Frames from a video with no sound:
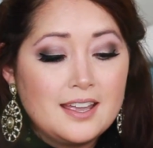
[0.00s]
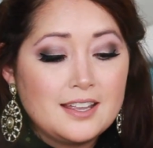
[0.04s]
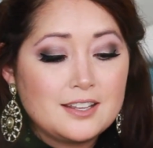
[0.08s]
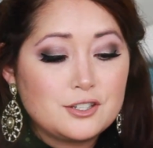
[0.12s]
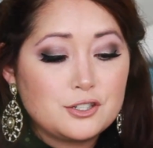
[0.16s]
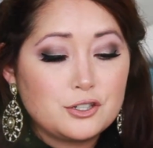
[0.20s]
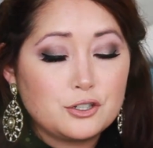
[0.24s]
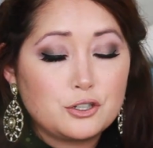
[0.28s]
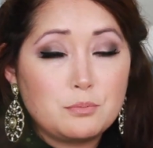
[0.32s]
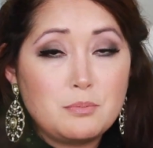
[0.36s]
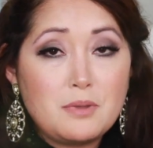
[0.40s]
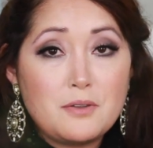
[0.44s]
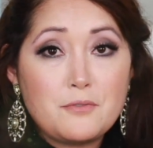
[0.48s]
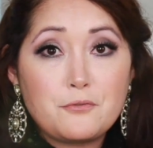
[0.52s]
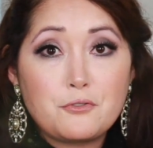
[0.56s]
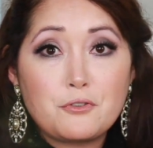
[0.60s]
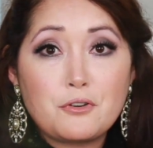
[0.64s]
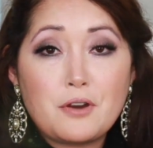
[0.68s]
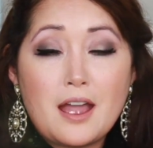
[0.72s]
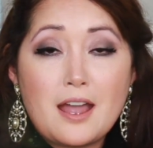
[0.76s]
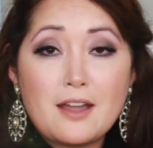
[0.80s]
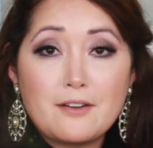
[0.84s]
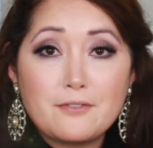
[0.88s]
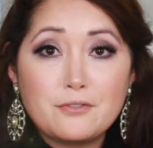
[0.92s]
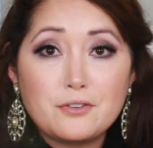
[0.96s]
It took me
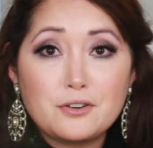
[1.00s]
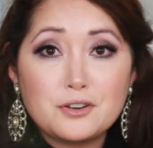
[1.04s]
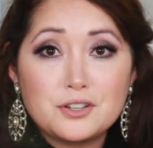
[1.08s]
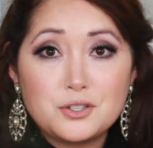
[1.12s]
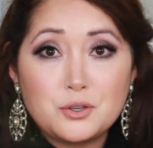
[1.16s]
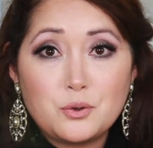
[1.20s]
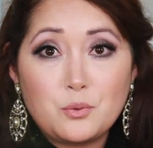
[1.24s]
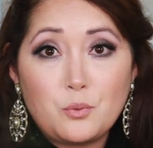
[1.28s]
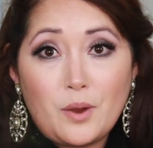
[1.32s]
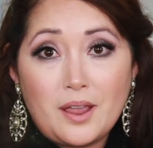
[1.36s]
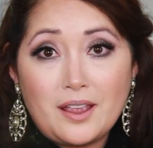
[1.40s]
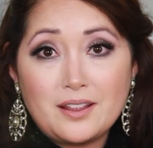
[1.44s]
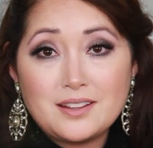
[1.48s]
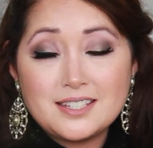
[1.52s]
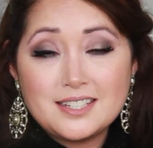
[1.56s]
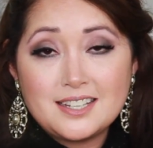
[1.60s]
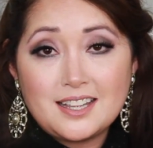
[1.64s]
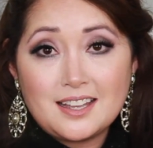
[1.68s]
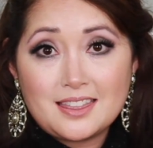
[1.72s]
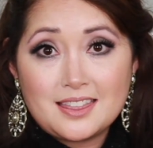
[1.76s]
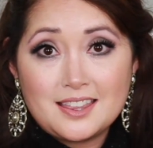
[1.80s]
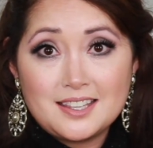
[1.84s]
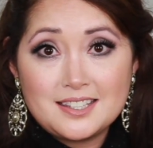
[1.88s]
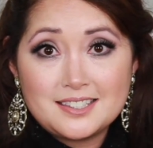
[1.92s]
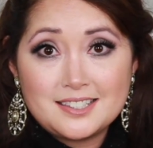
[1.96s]
forever to wait to
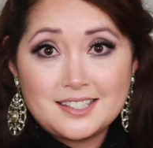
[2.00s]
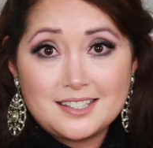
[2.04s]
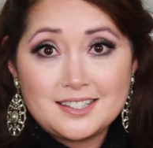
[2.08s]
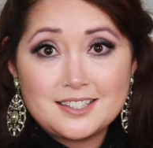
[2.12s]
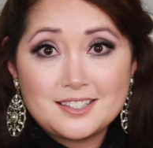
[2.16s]
get this